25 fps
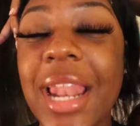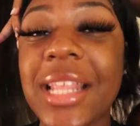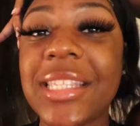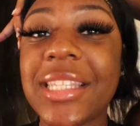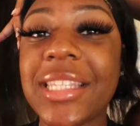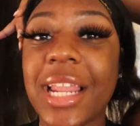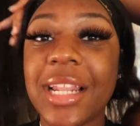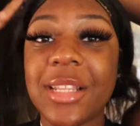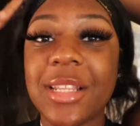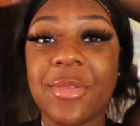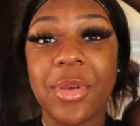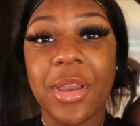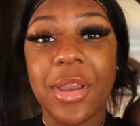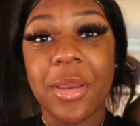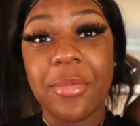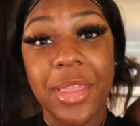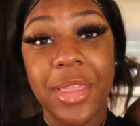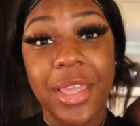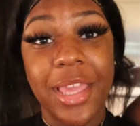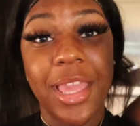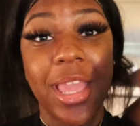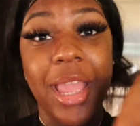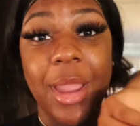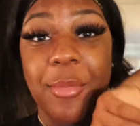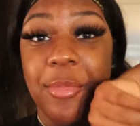decided to pick up
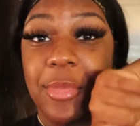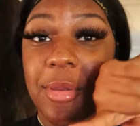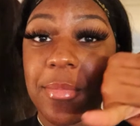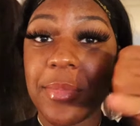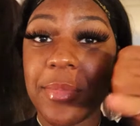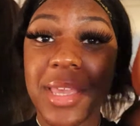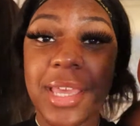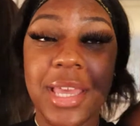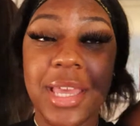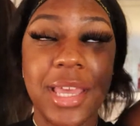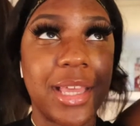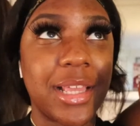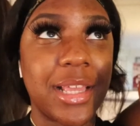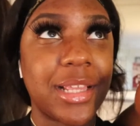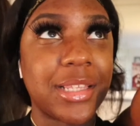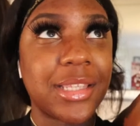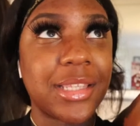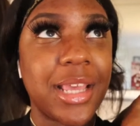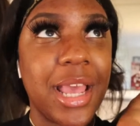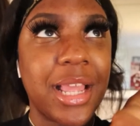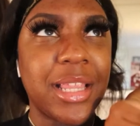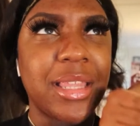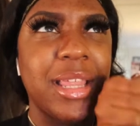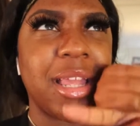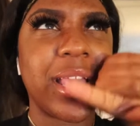the camera because
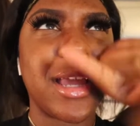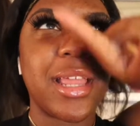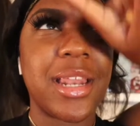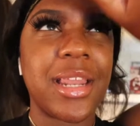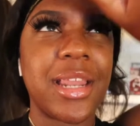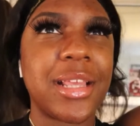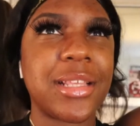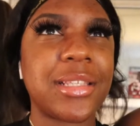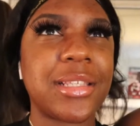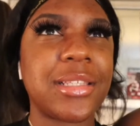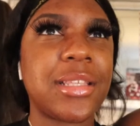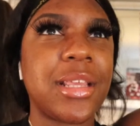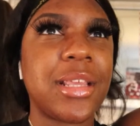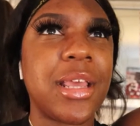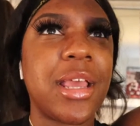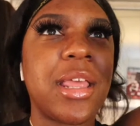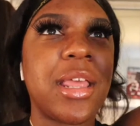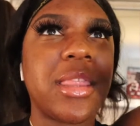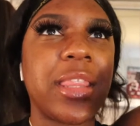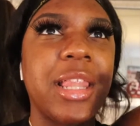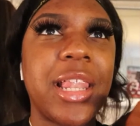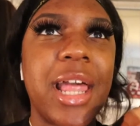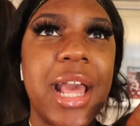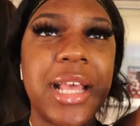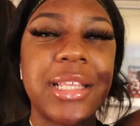I think it is the
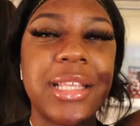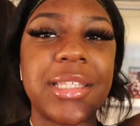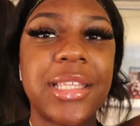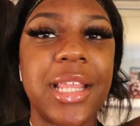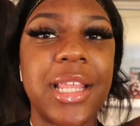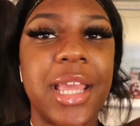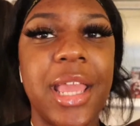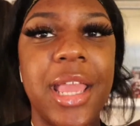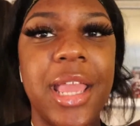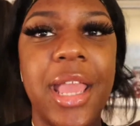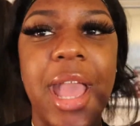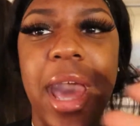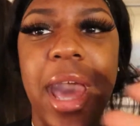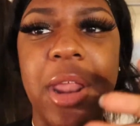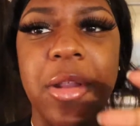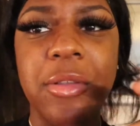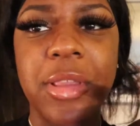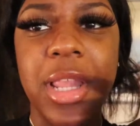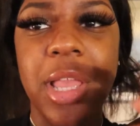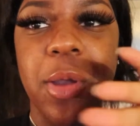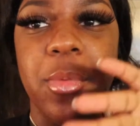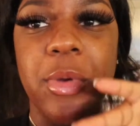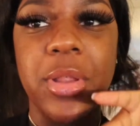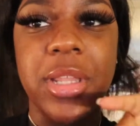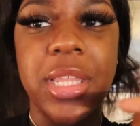last day. I don't
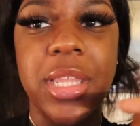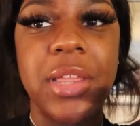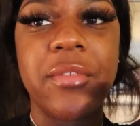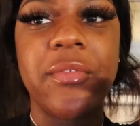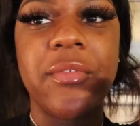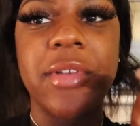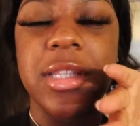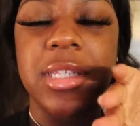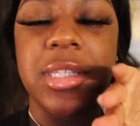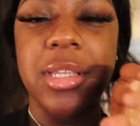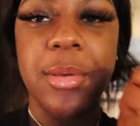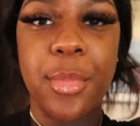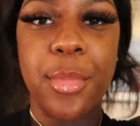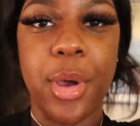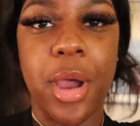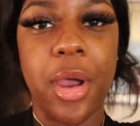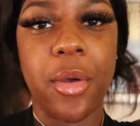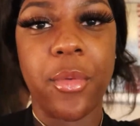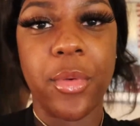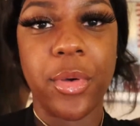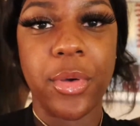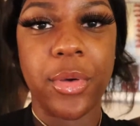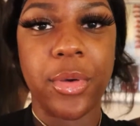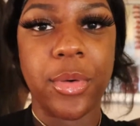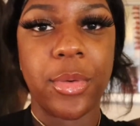think we're leaving
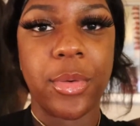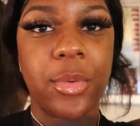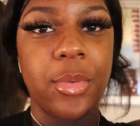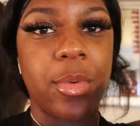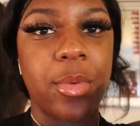tomorrow.